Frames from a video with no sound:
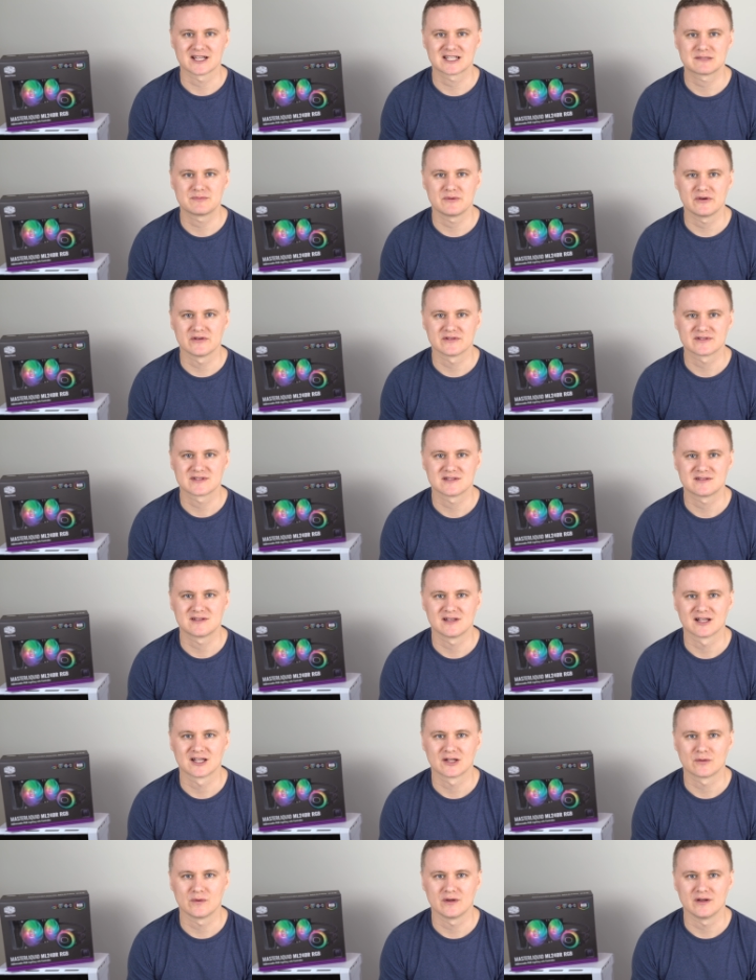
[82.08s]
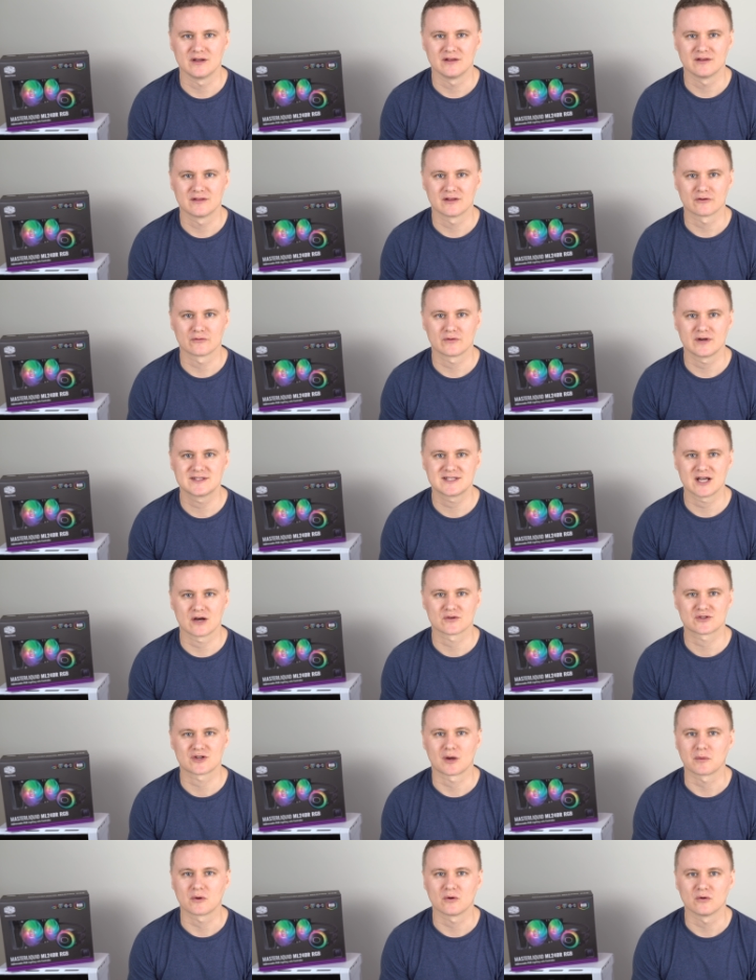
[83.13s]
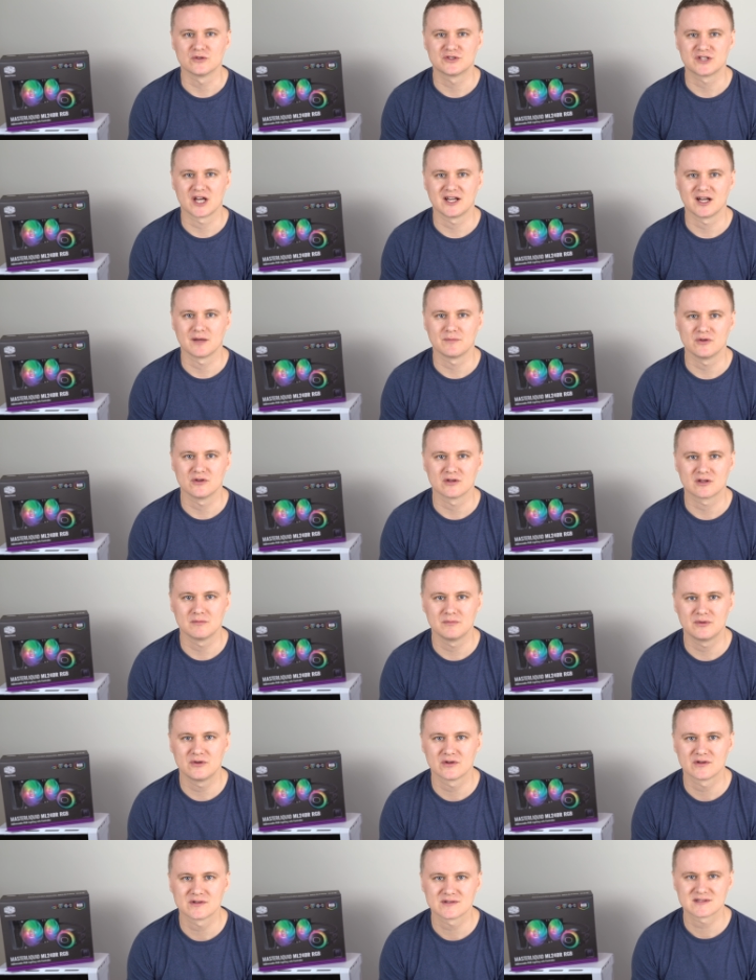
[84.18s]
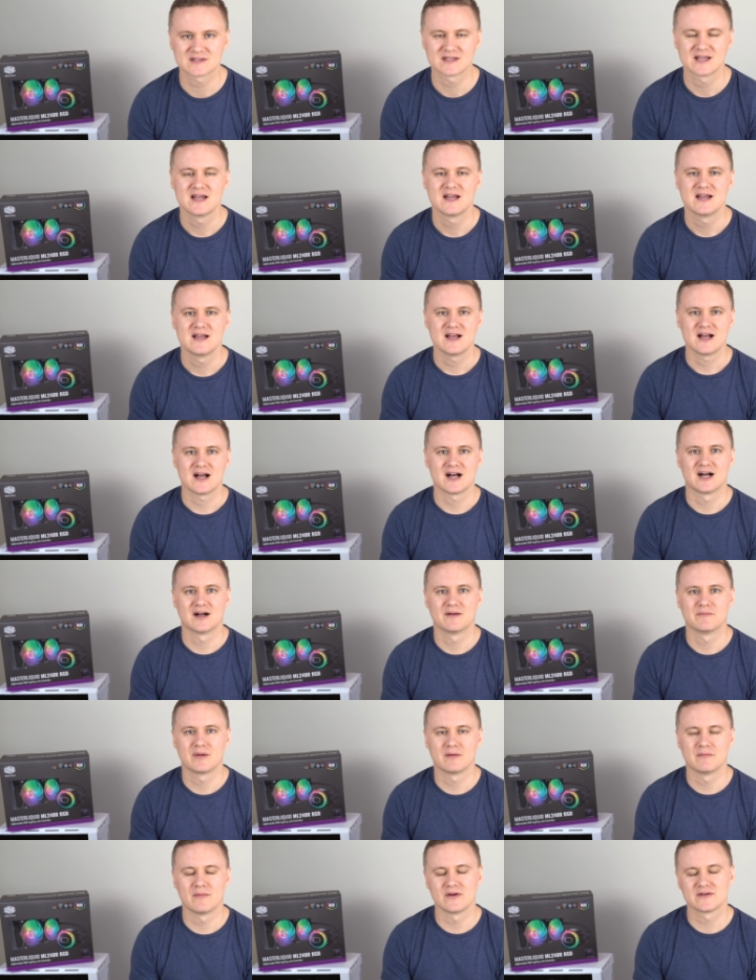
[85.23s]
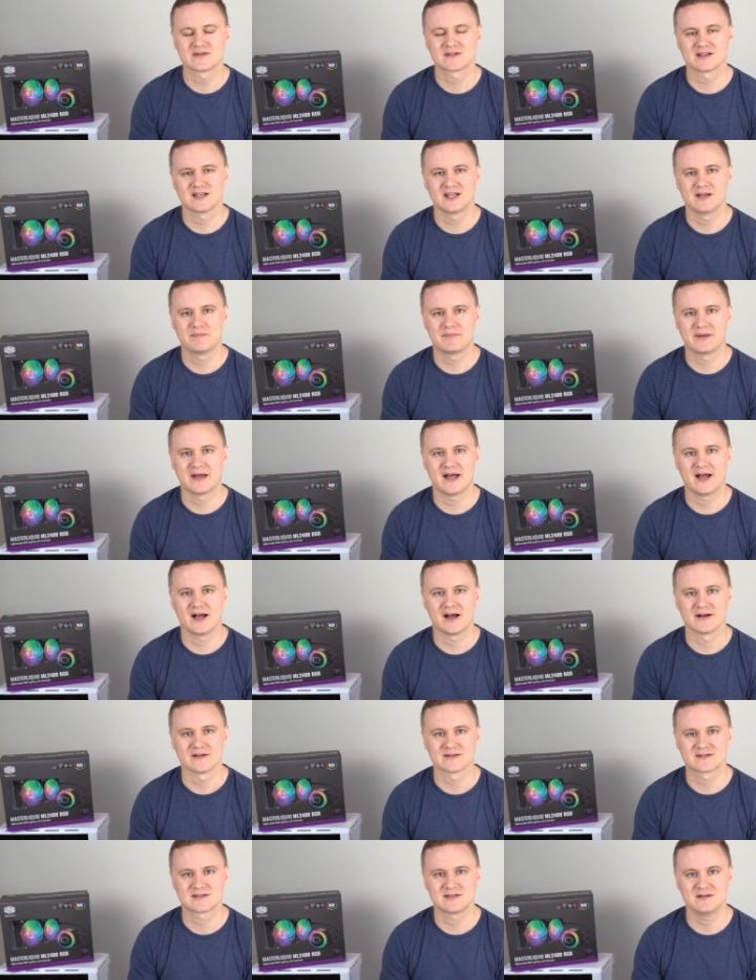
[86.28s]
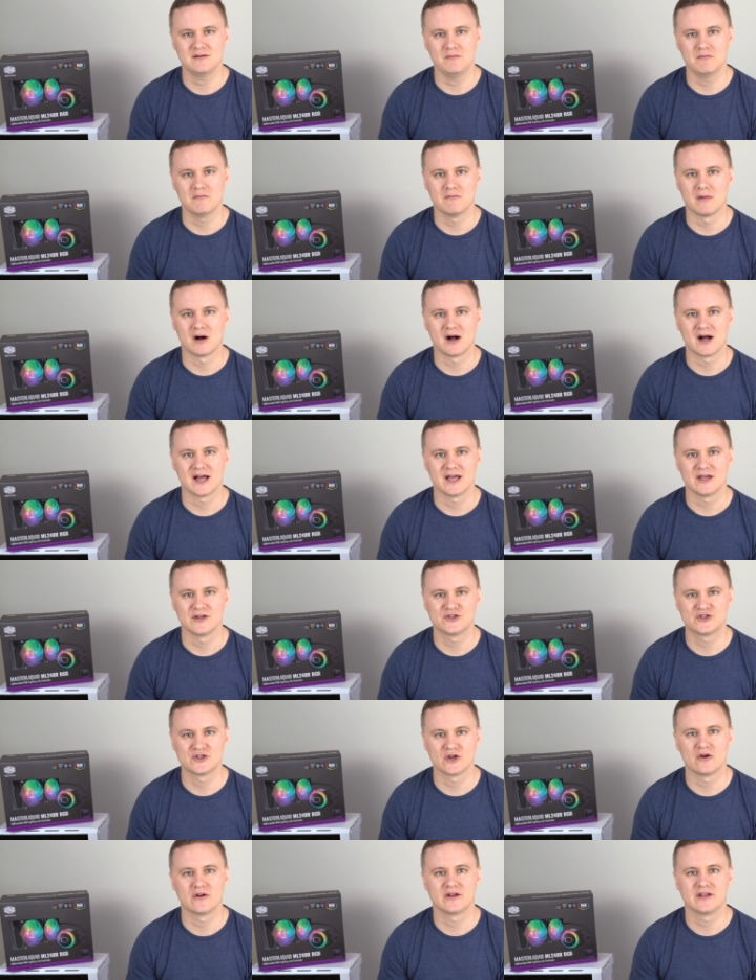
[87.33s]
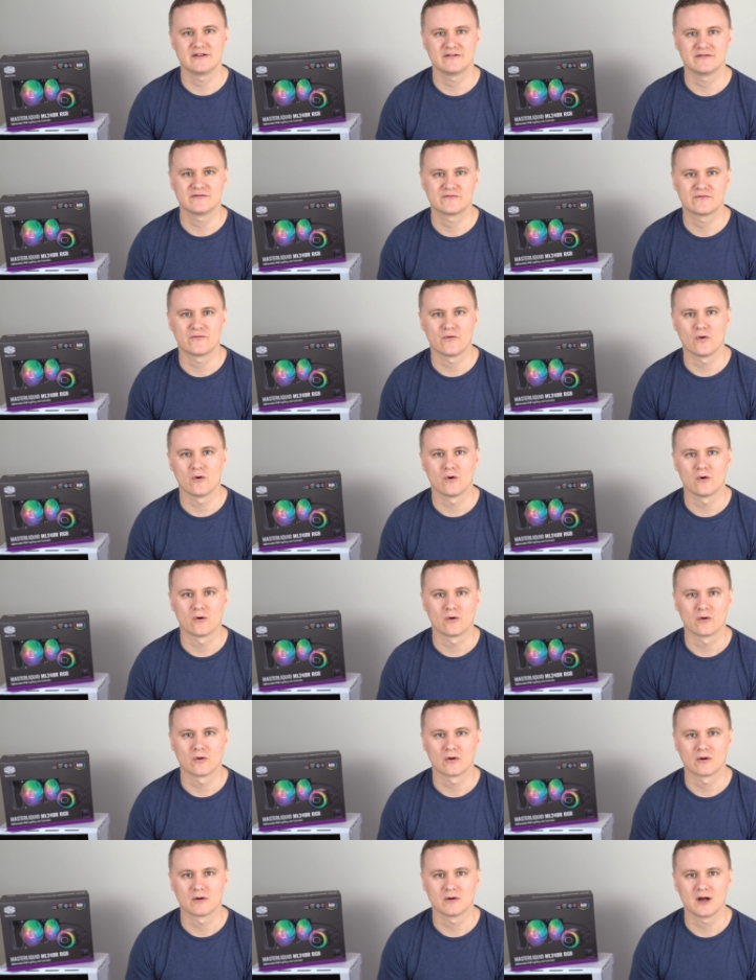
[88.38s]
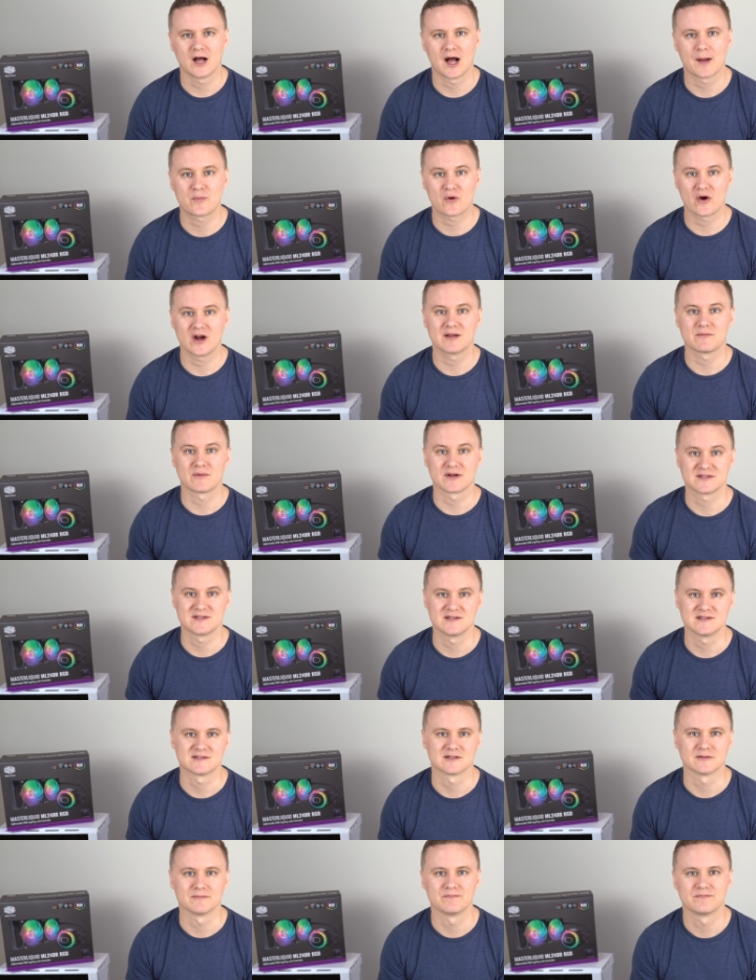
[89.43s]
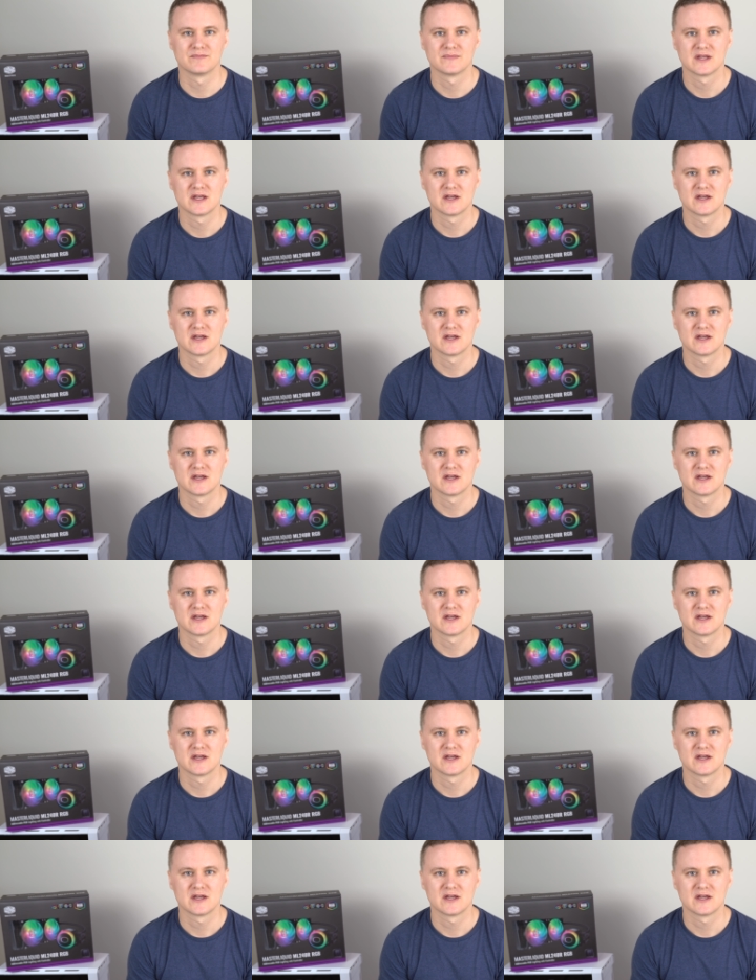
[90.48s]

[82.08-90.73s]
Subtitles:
experiences dealing with a retail shop called JW Computers, but mostly about my journey for upgrading my system.